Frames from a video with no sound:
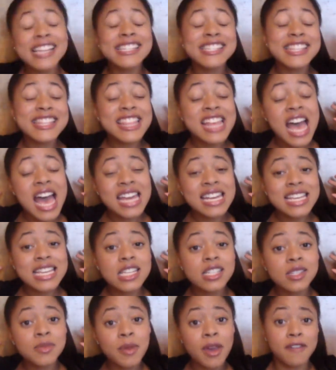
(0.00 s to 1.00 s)
Hey guys, That
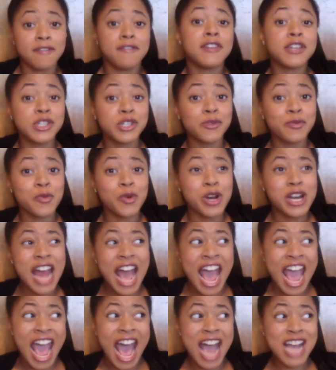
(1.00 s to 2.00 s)
is my vision board.
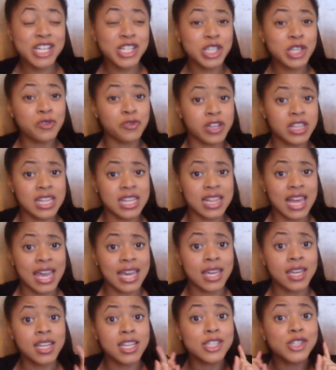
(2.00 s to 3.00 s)
I actually really
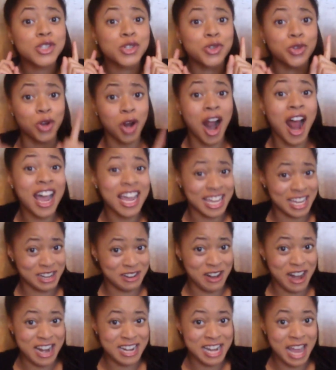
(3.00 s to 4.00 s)
like it. It's drying
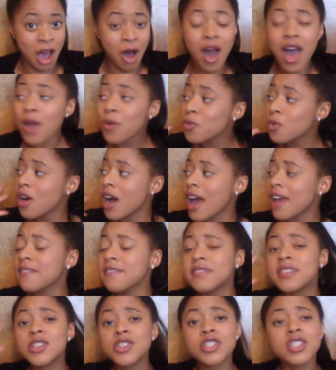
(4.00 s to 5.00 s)
right now. I
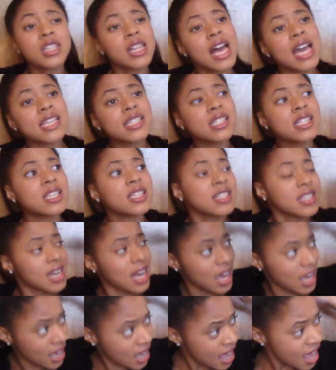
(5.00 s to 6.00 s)
visualized this
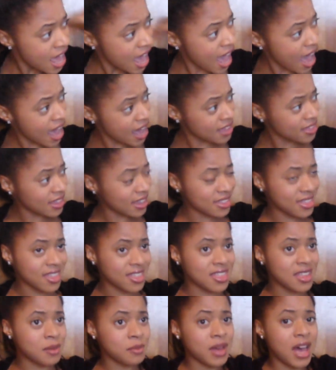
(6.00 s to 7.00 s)
and I had like
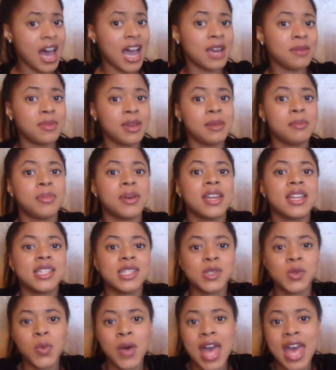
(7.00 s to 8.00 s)
the thing behind me, but
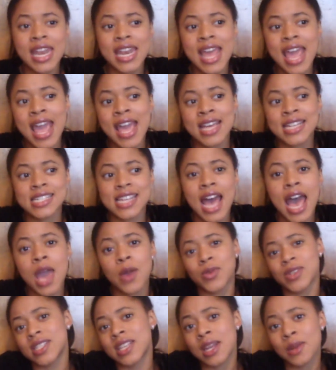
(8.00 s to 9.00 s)
it's wet and
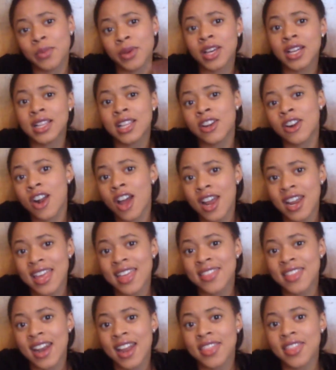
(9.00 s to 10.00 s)
I was gonna put glitter on
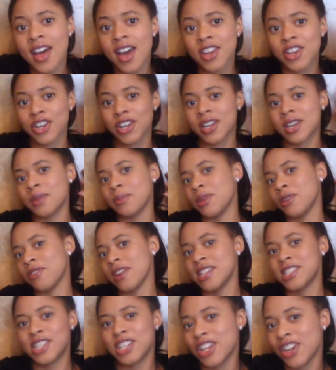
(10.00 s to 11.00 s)
it, and then I thought you're gonna be
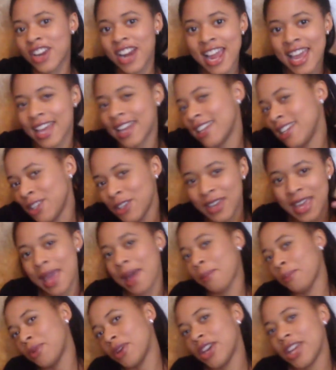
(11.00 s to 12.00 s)
resting your head and you
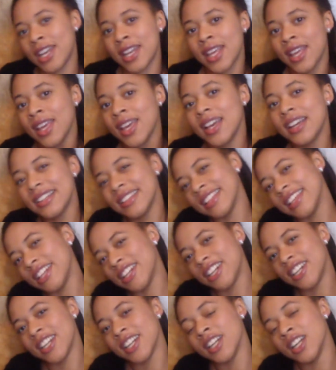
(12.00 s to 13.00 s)
can't put
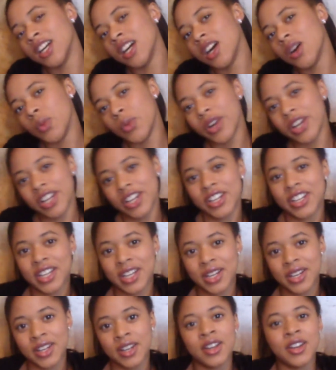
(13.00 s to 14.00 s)
glitter where you're
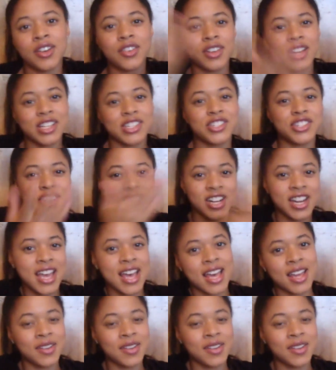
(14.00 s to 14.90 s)
gonna rest your